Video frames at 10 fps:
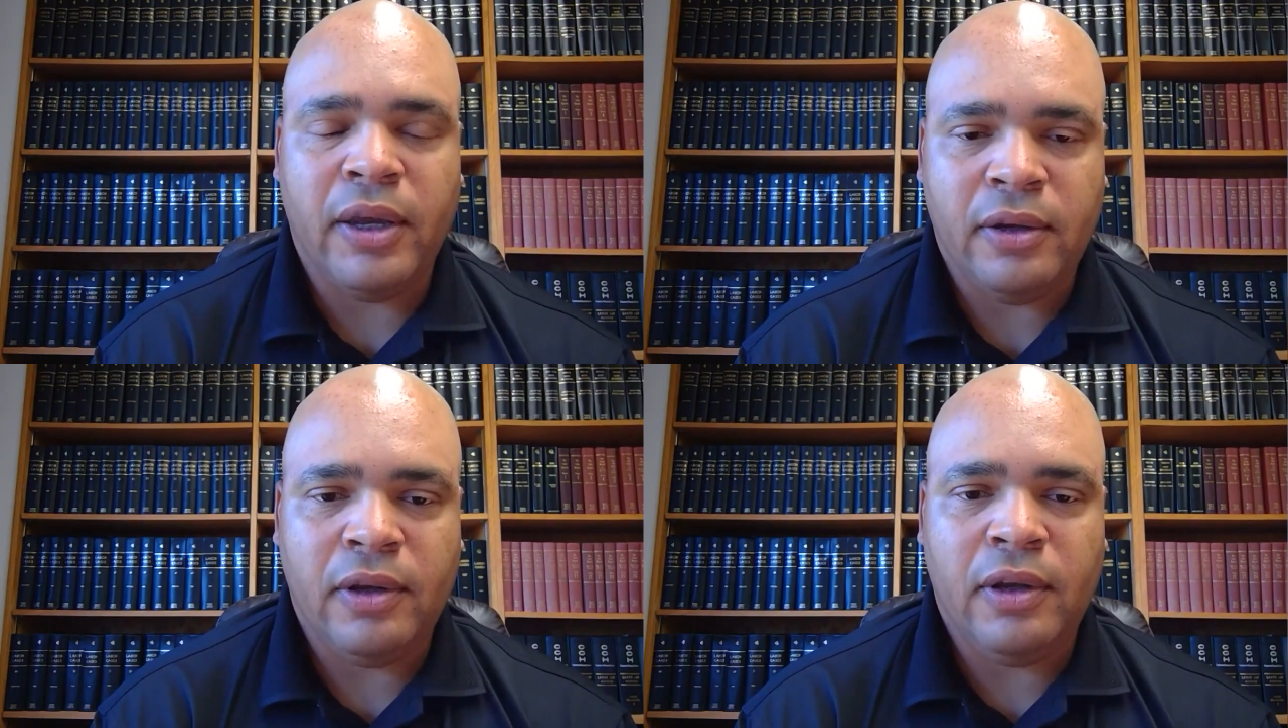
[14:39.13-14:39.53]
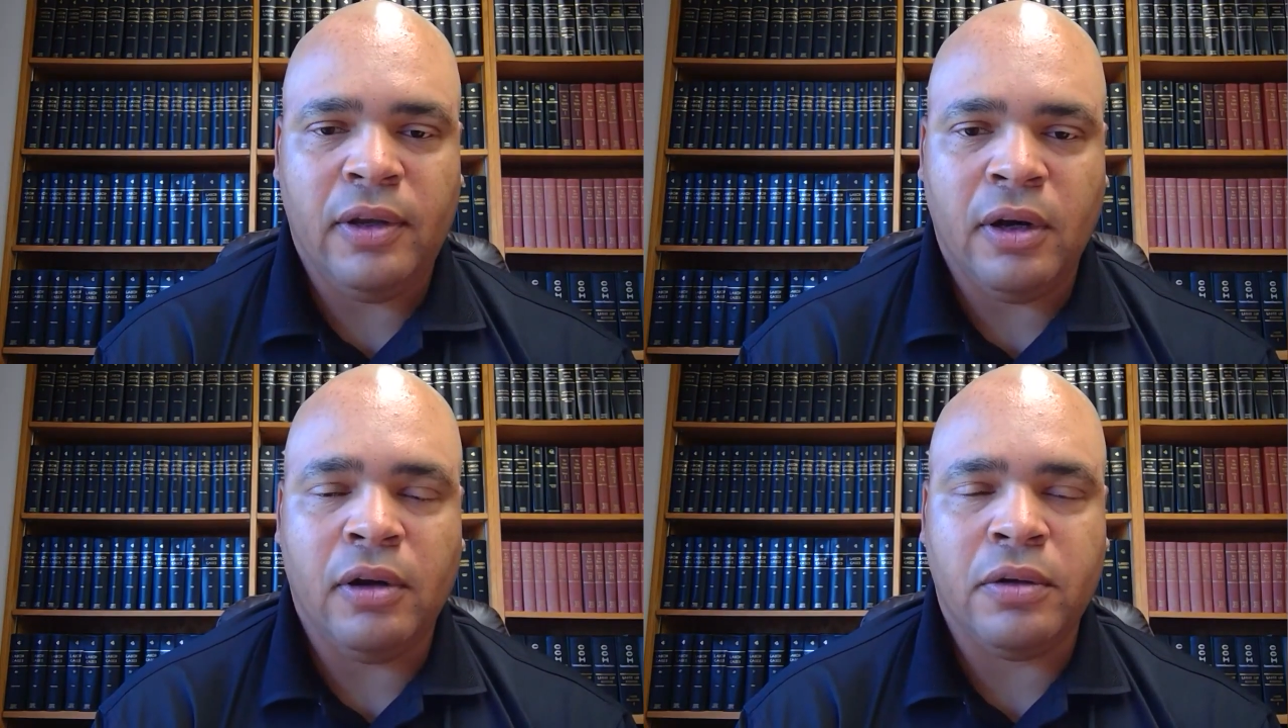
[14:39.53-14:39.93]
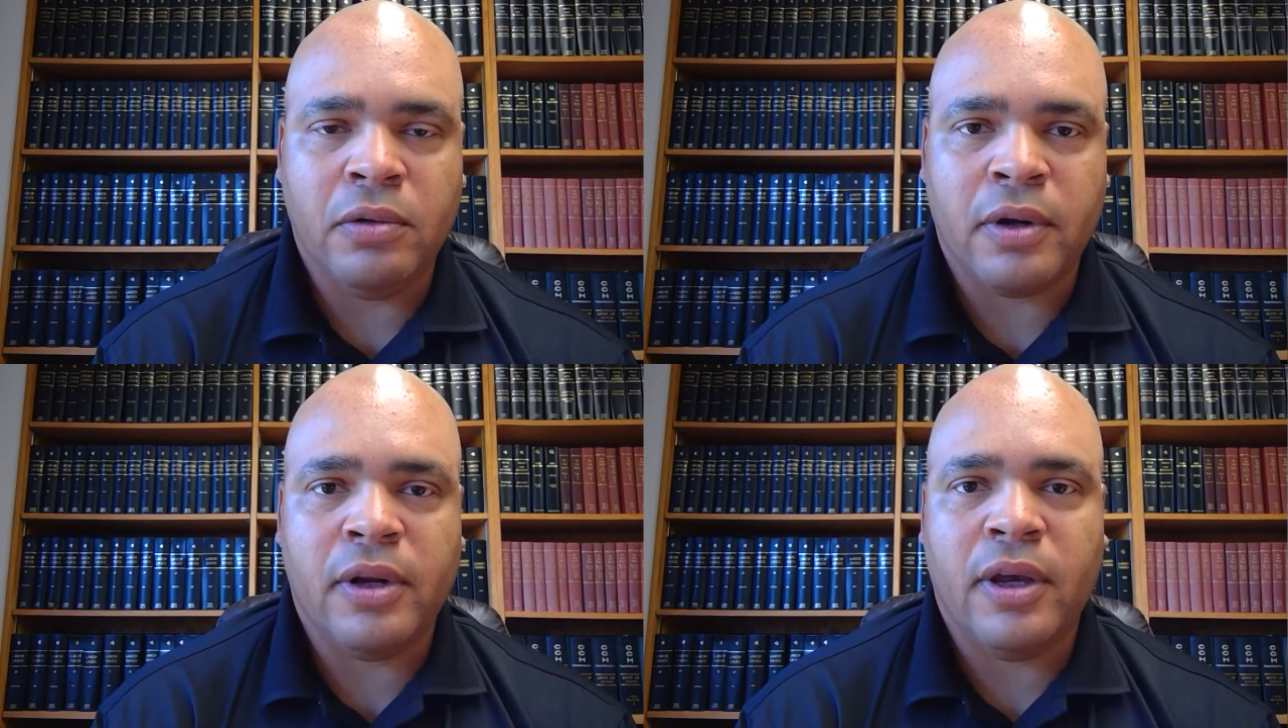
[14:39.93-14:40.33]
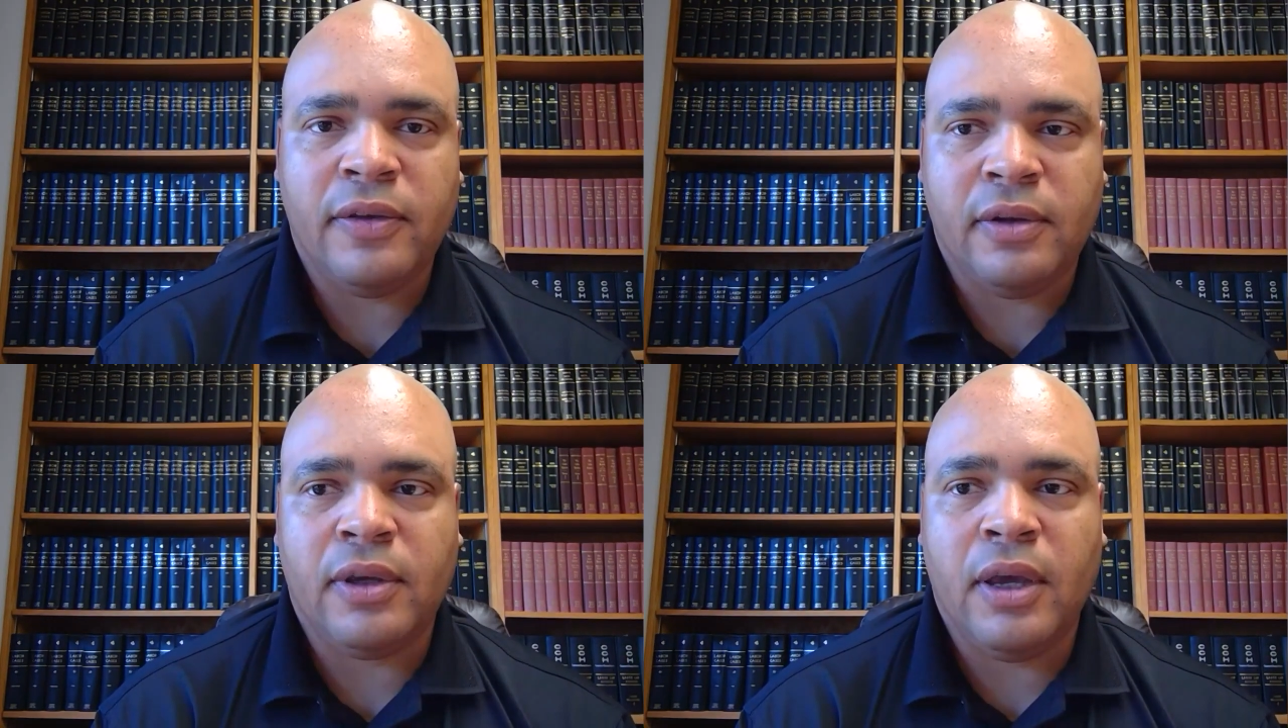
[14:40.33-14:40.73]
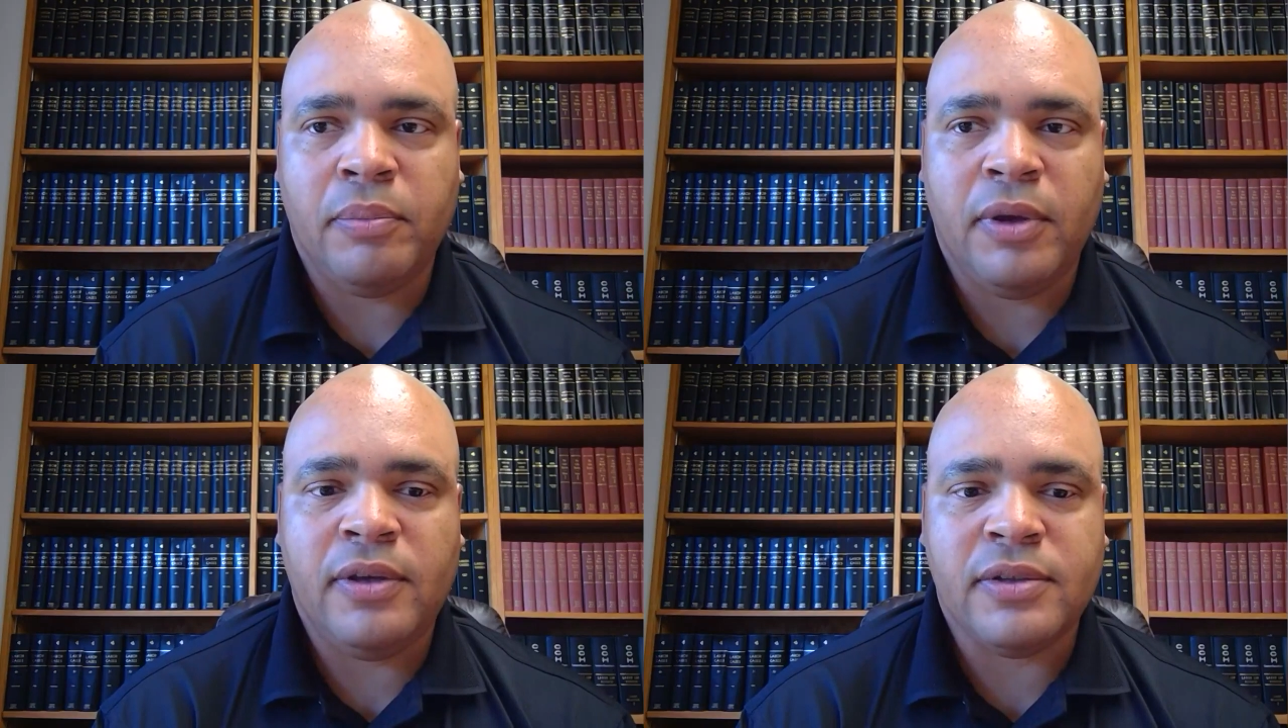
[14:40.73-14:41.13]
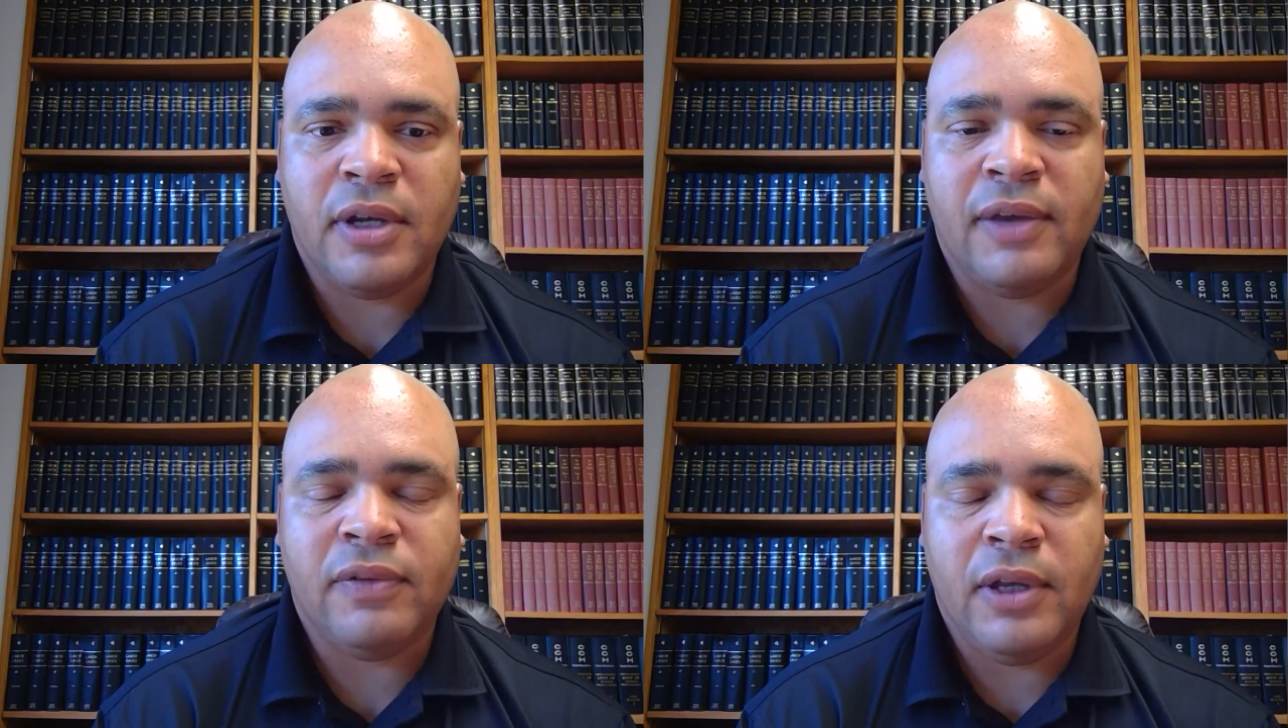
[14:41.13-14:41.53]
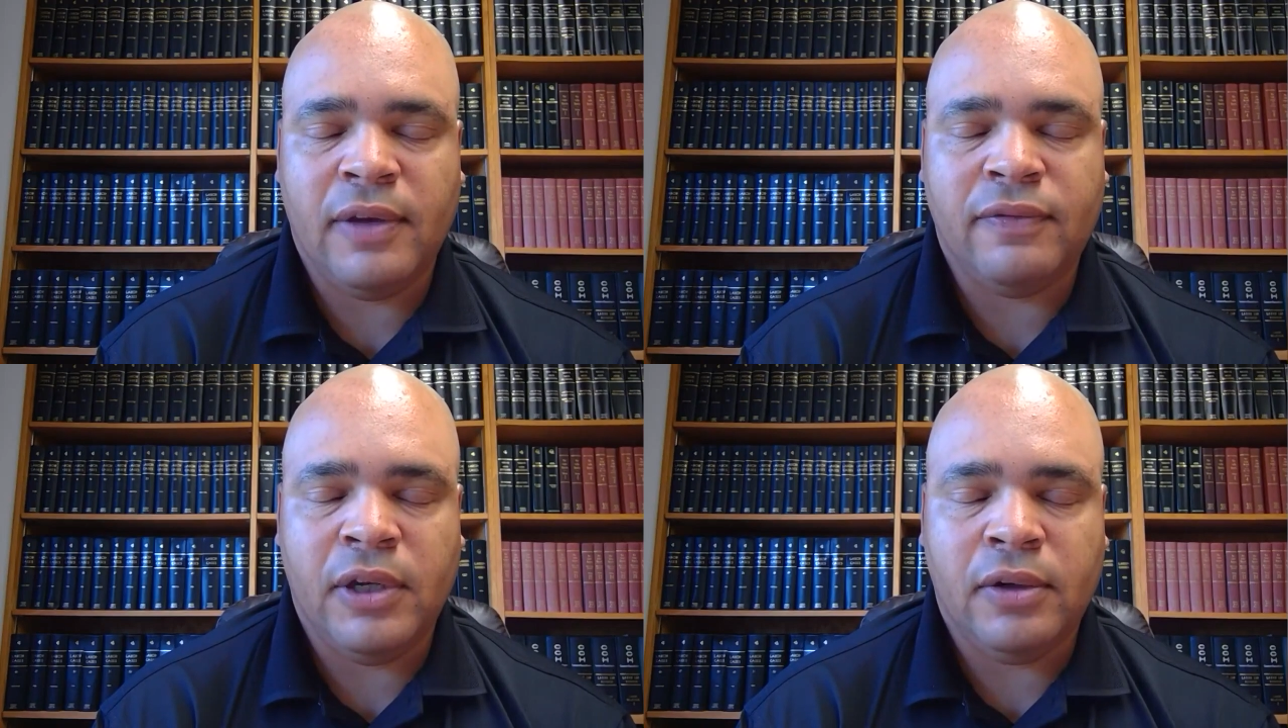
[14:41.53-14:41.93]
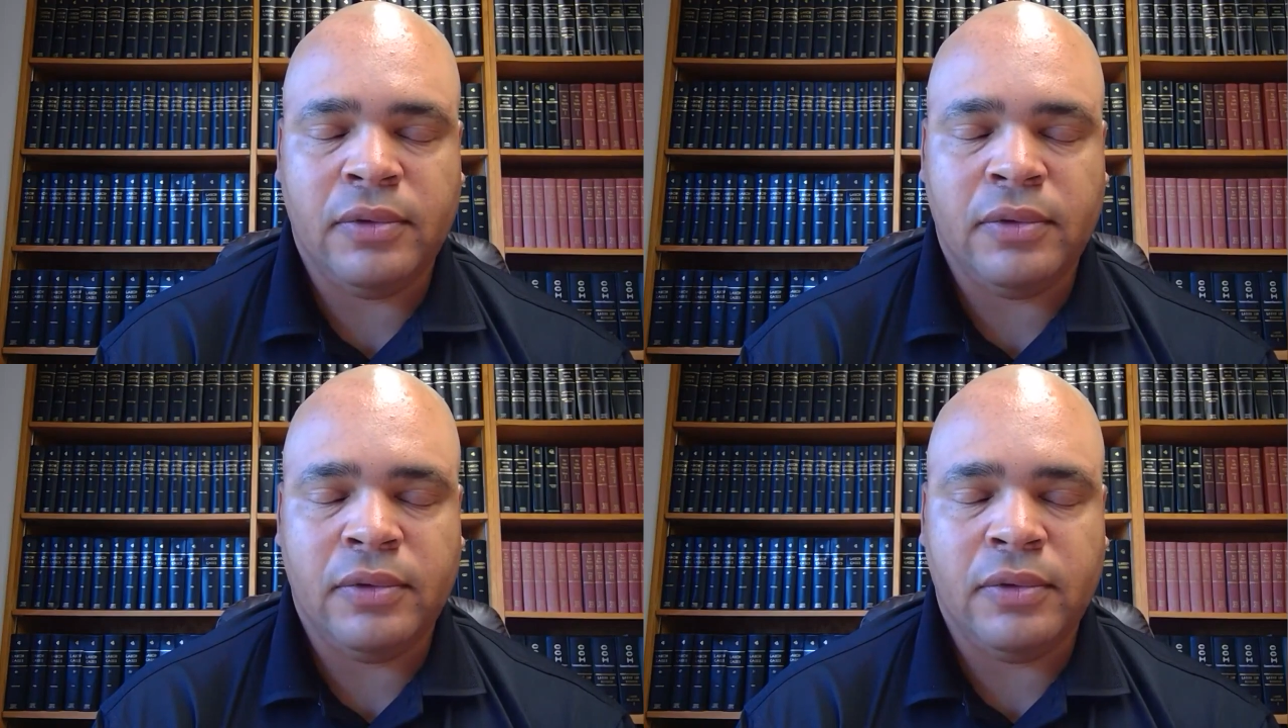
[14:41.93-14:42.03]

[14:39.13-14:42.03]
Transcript: in all the organizing campaigns that I've dealt with.